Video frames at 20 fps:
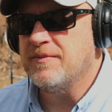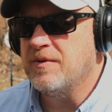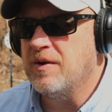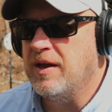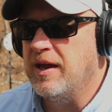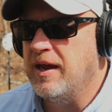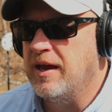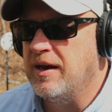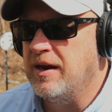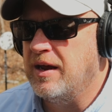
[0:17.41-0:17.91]

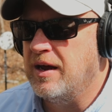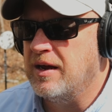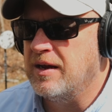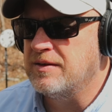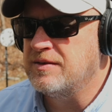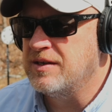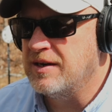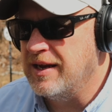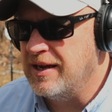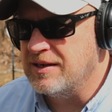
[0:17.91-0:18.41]
And
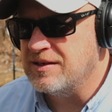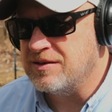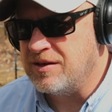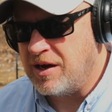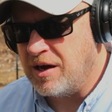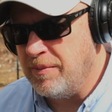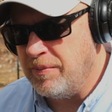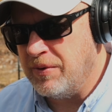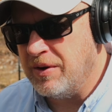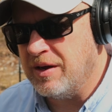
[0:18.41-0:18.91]
today's
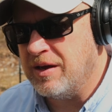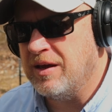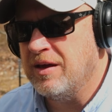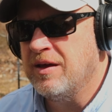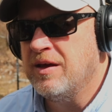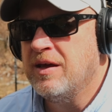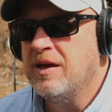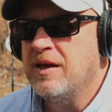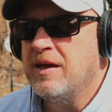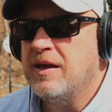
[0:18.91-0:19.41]
topic
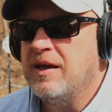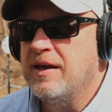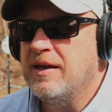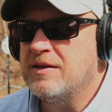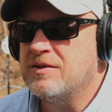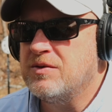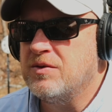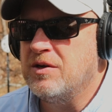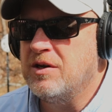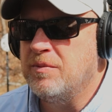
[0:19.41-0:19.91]

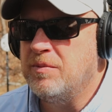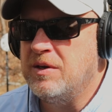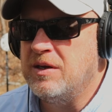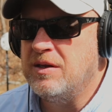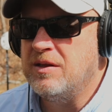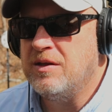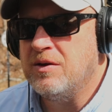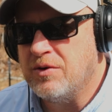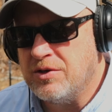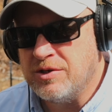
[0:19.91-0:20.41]
is going to be
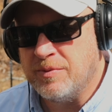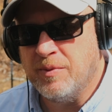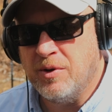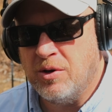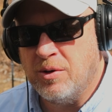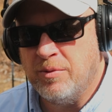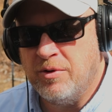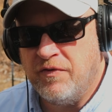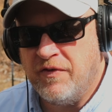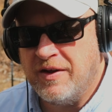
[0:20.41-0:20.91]
the ultimate
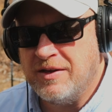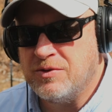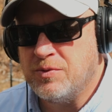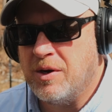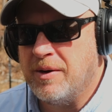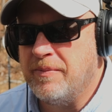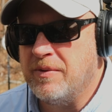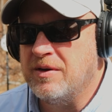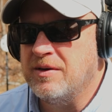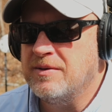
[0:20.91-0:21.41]
home defense
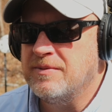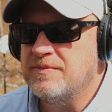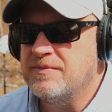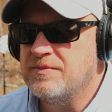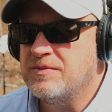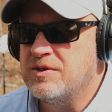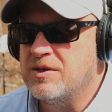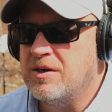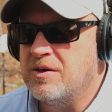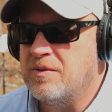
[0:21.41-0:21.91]
weapon.
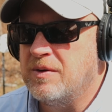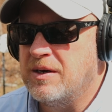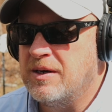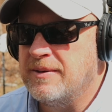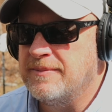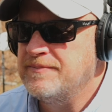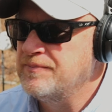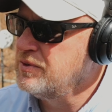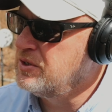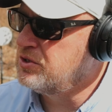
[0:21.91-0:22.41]

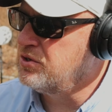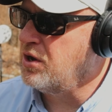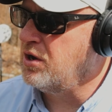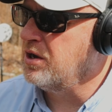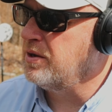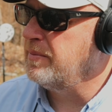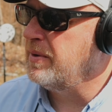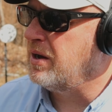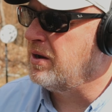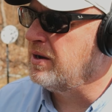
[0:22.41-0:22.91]
So let's
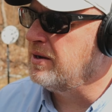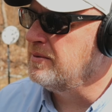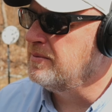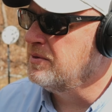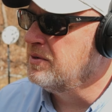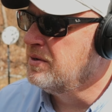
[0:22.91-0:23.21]
talk about it.